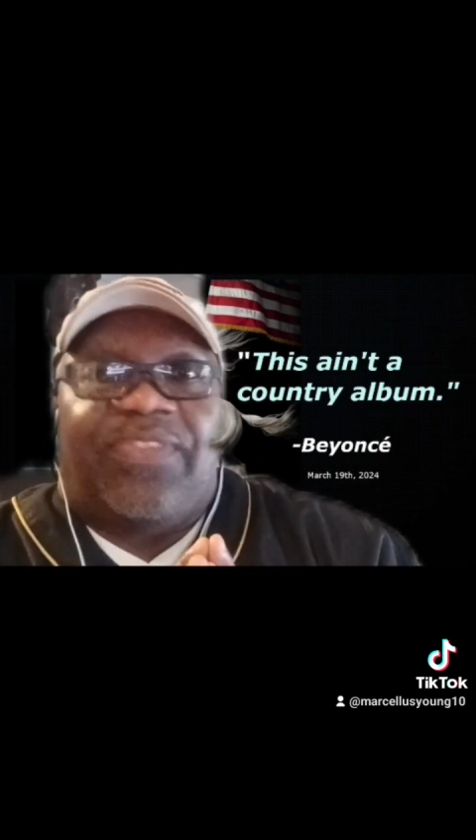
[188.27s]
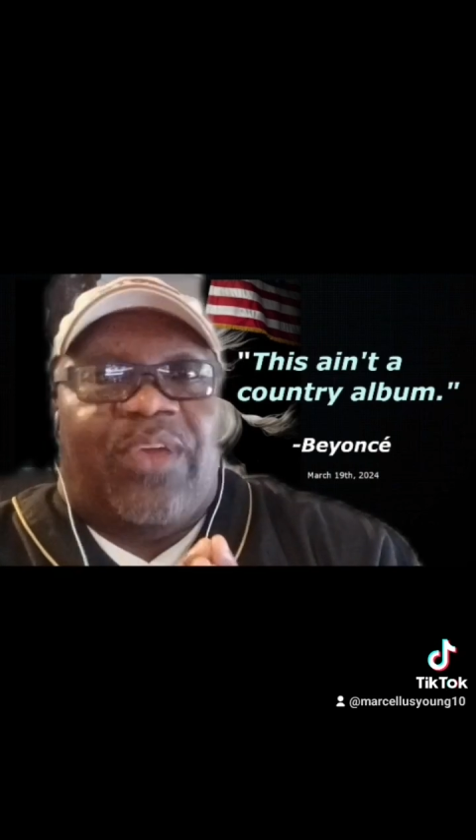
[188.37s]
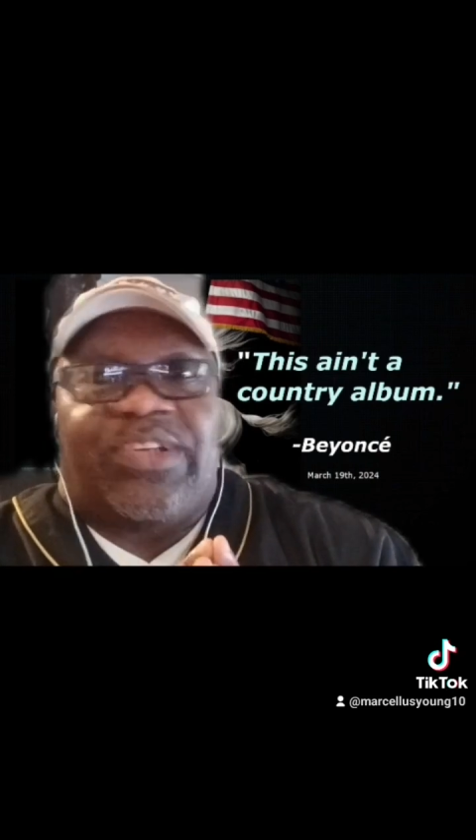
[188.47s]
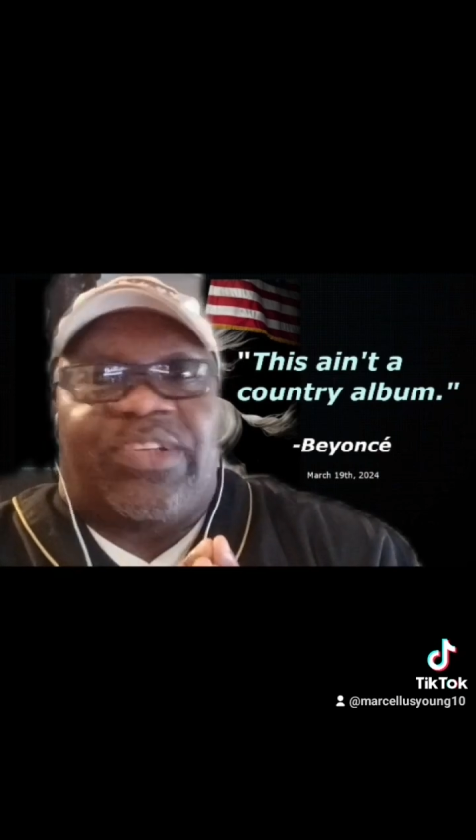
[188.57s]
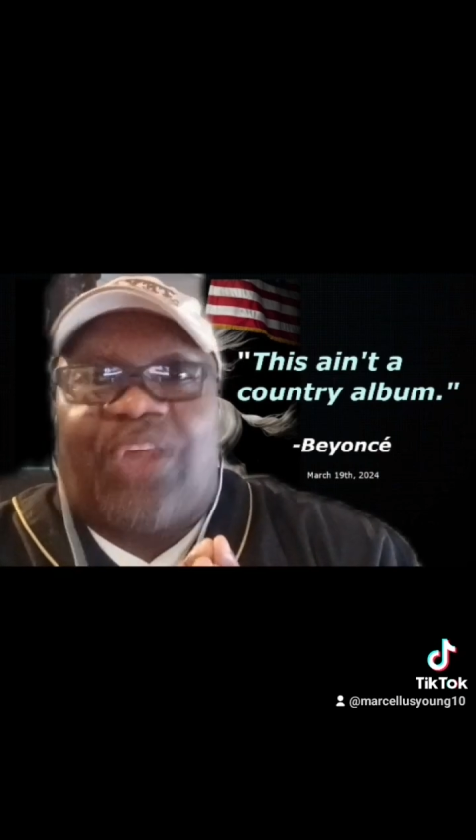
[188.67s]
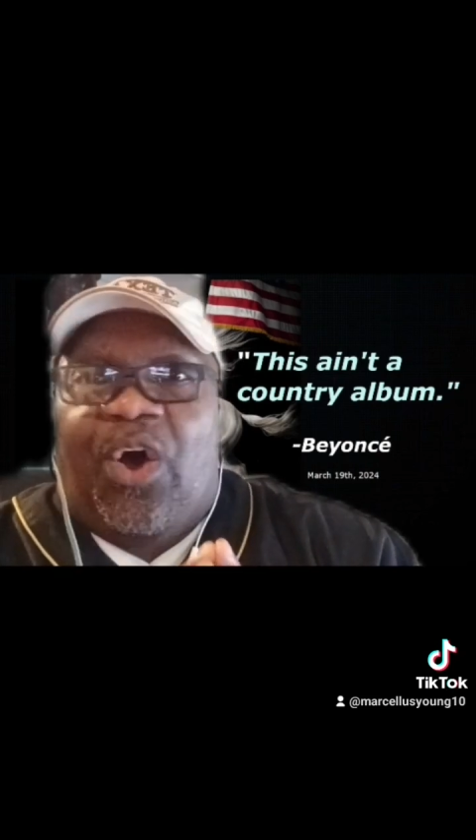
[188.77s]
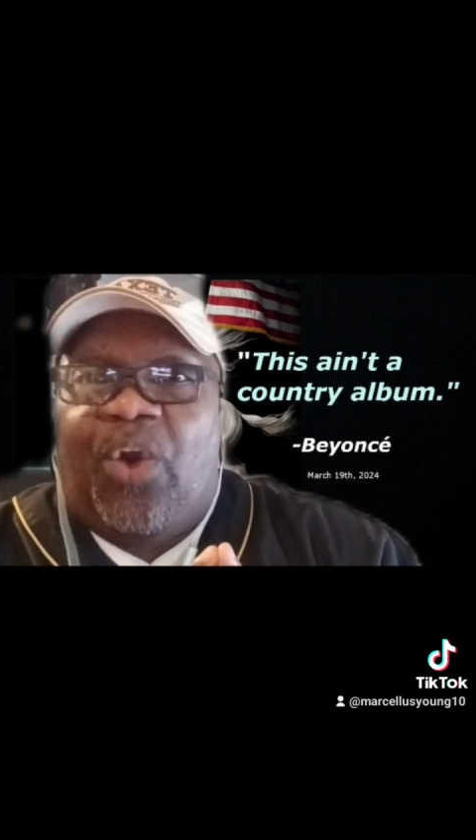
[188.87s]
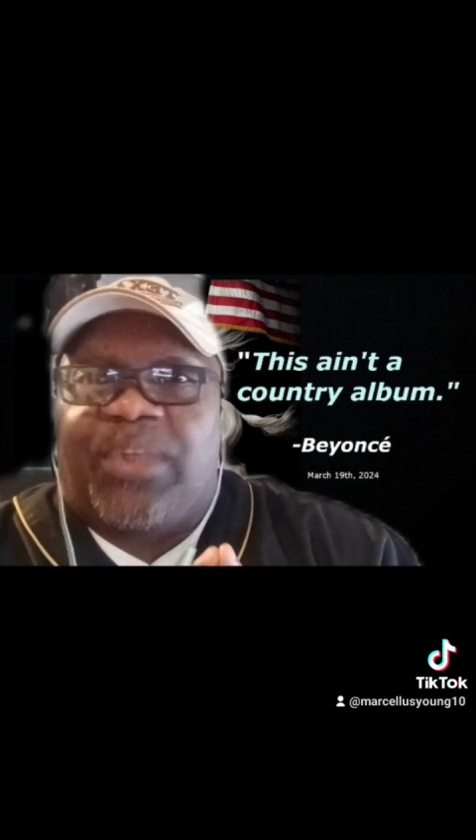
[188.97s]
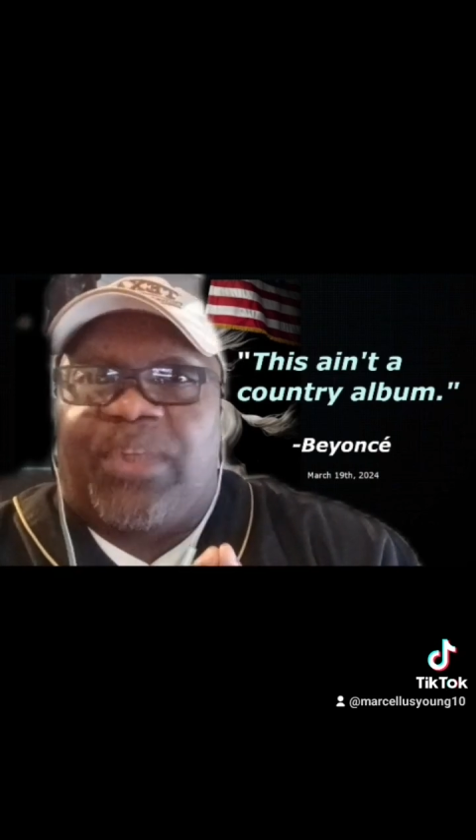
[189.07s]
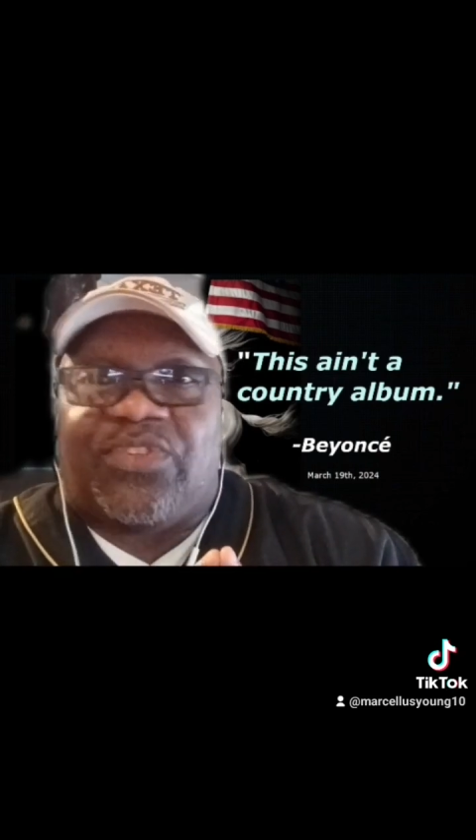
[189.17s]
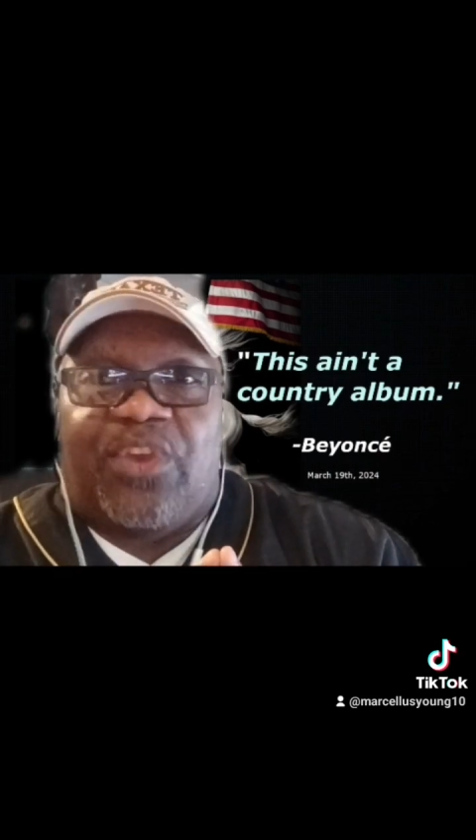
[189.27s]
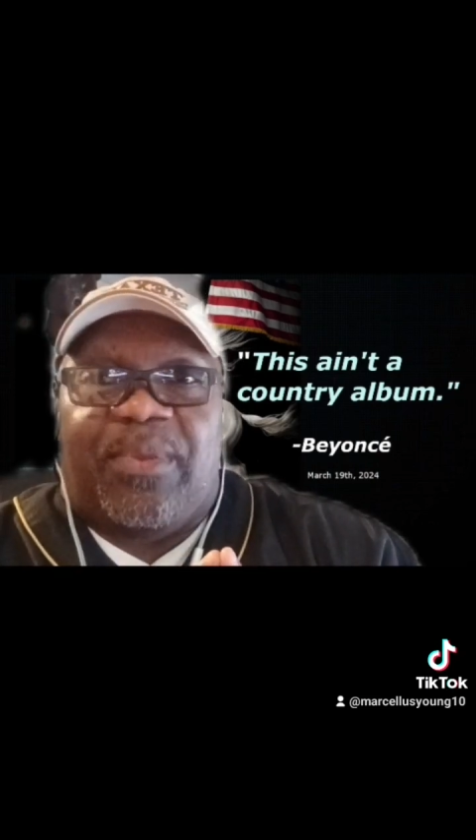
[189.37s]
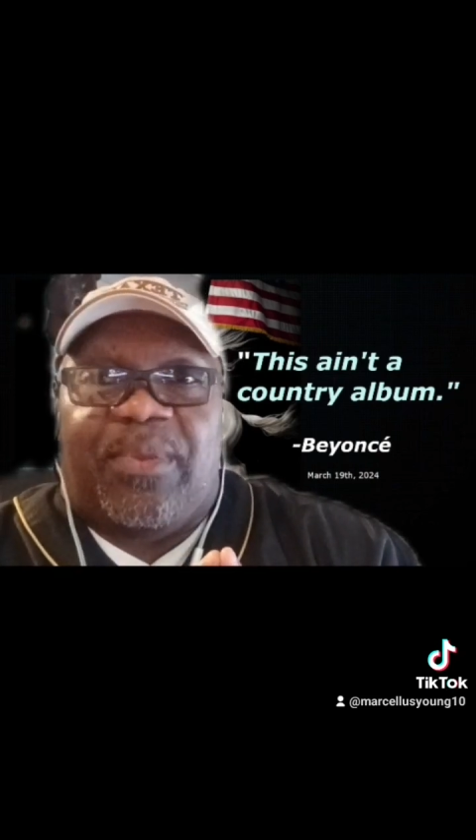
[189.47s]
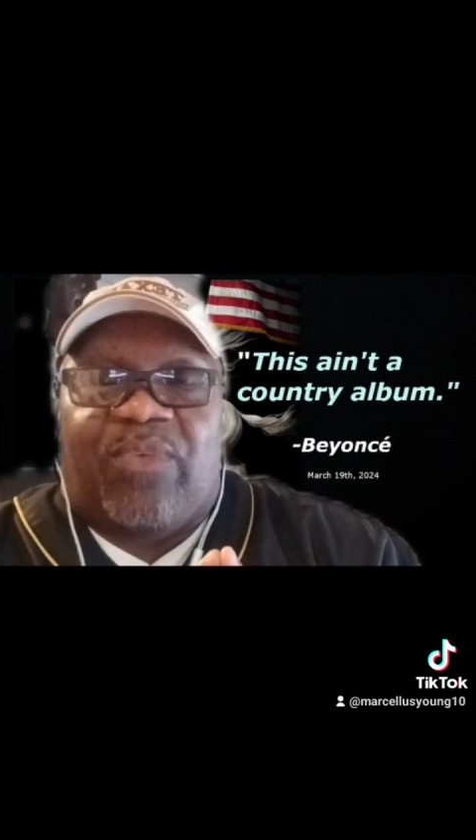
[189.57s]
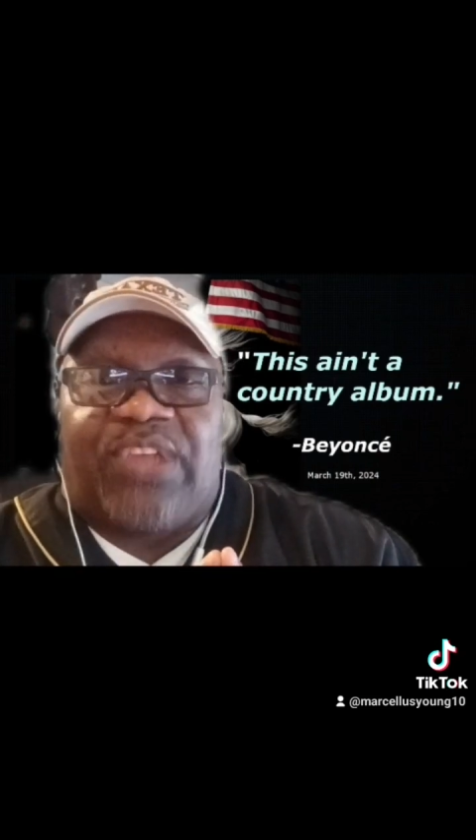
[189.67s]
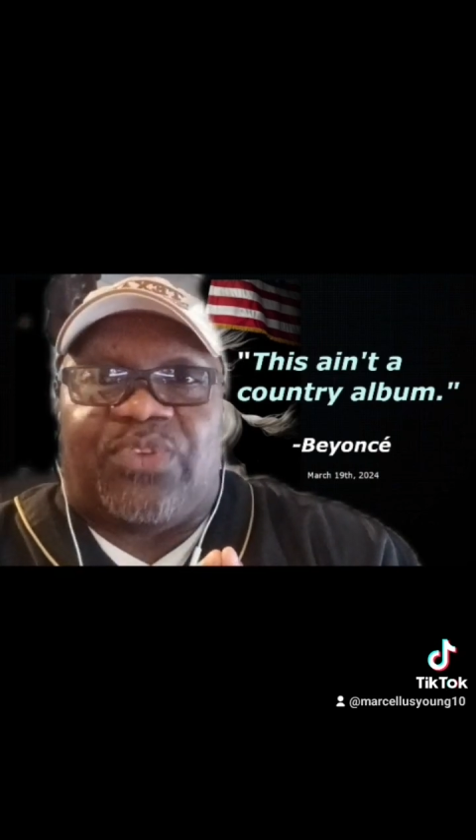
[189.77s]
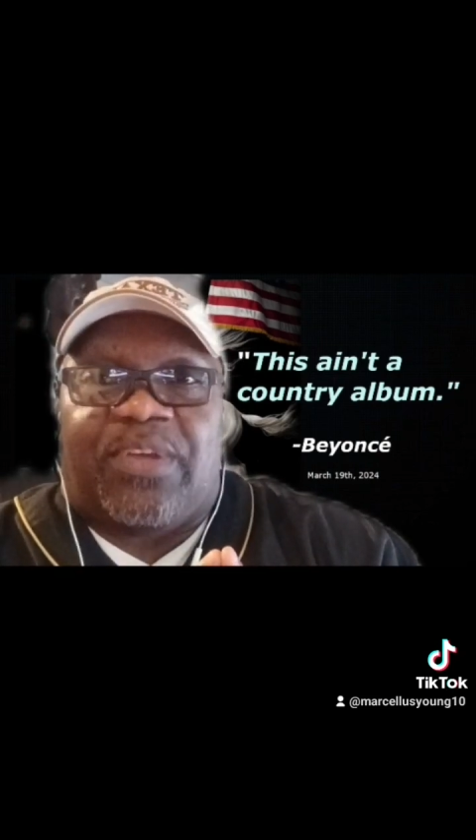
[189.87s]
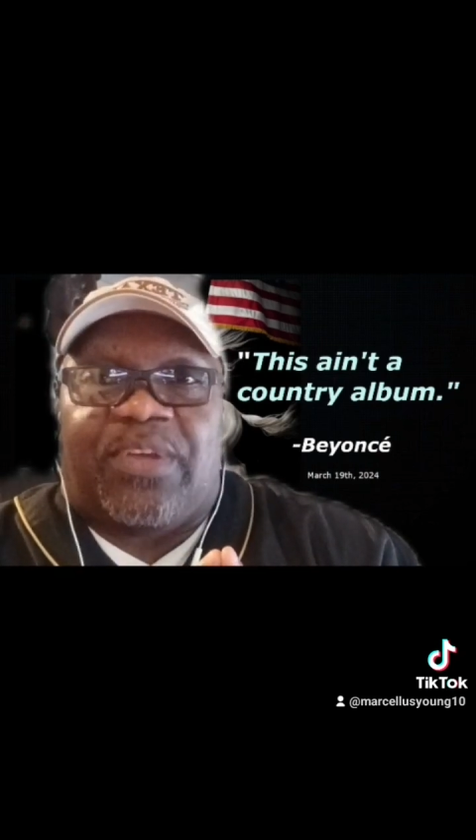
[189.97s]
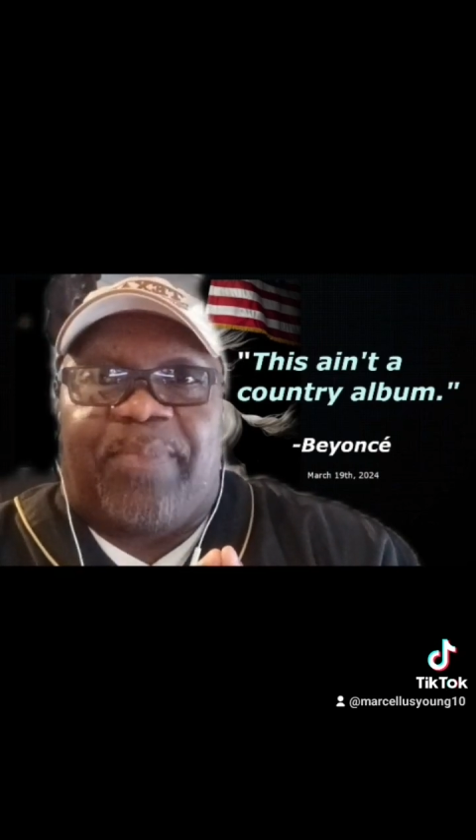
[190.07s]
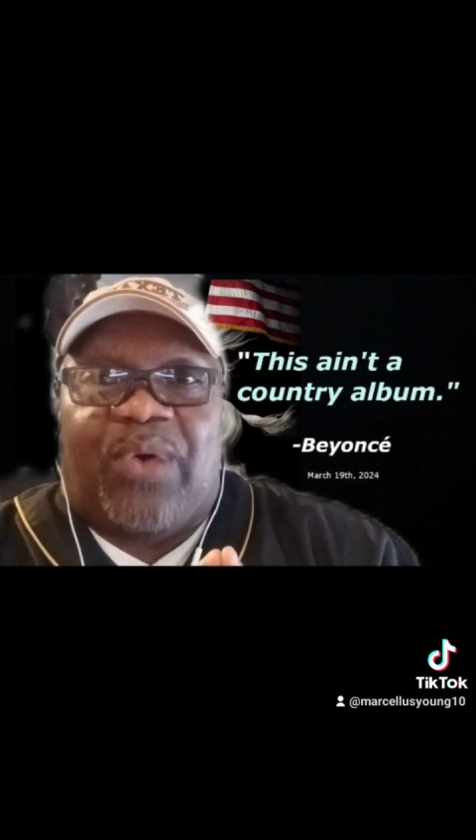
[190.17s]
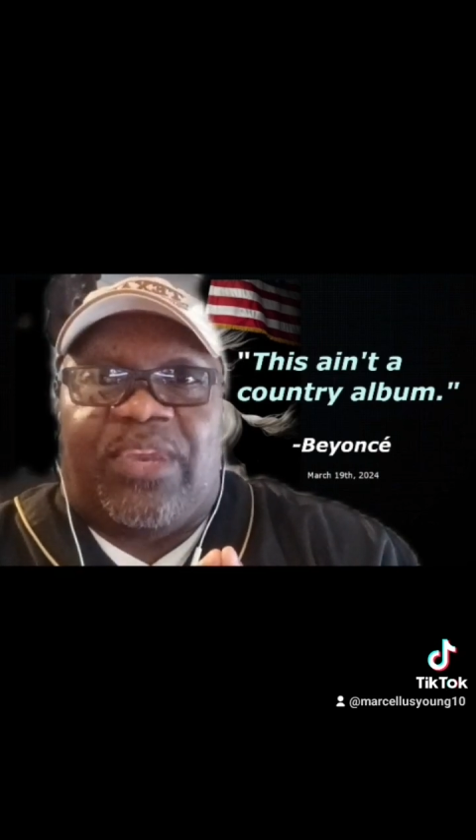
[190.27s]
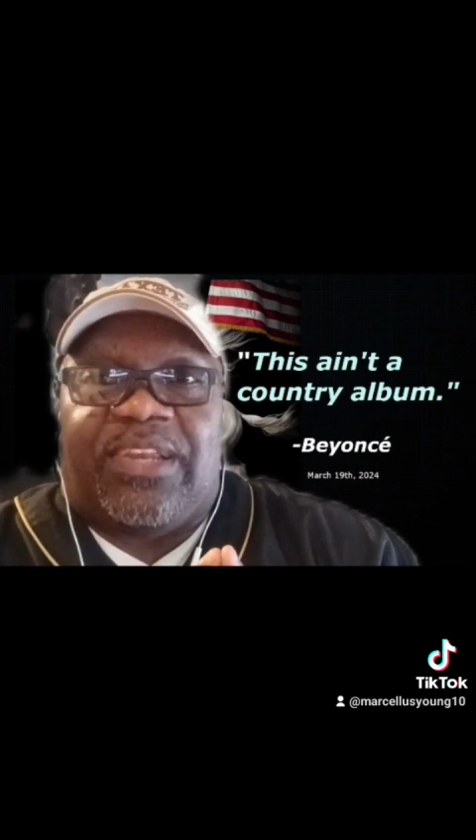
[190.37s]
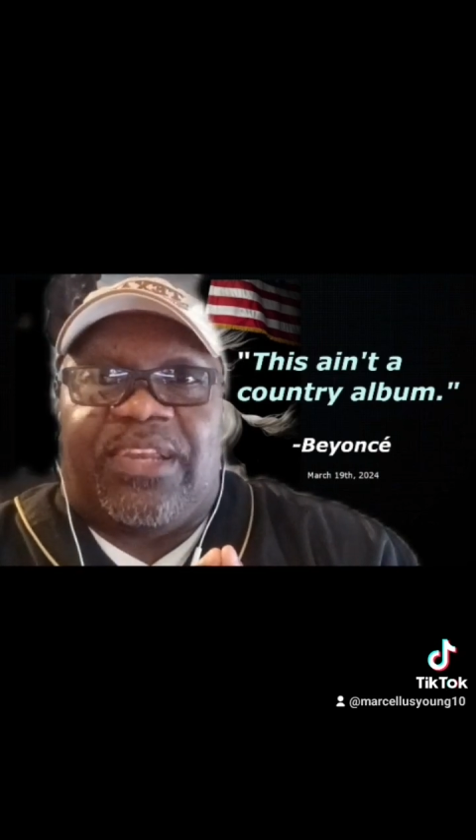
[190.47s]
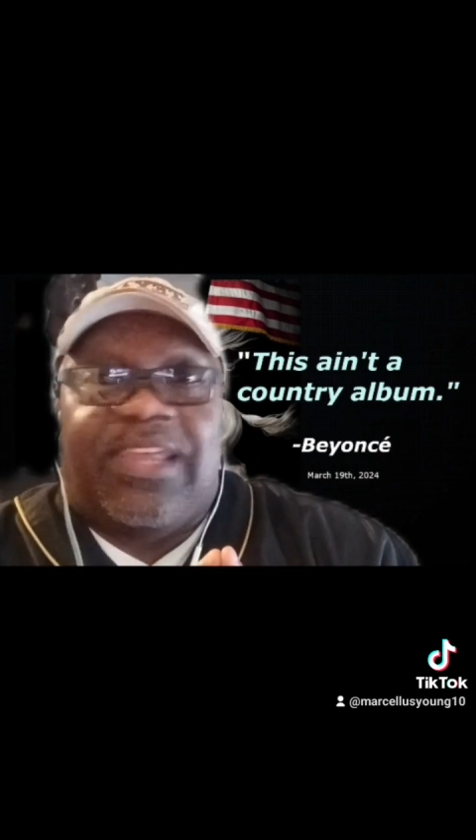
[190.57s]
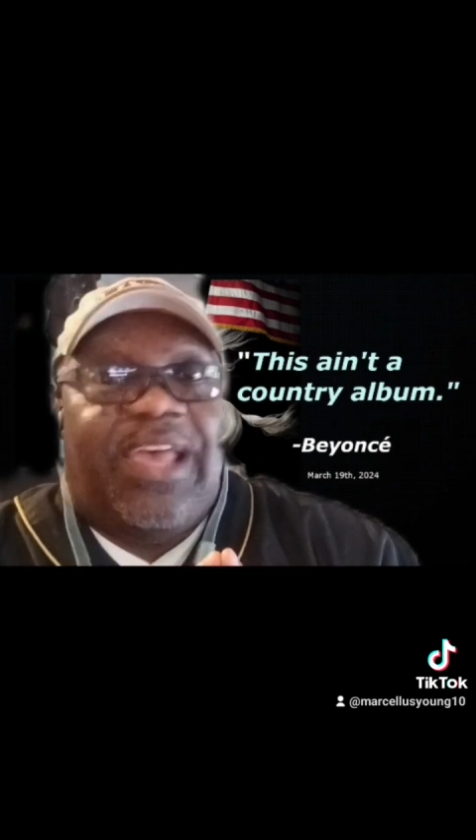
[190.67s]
there is always going to be a racial component.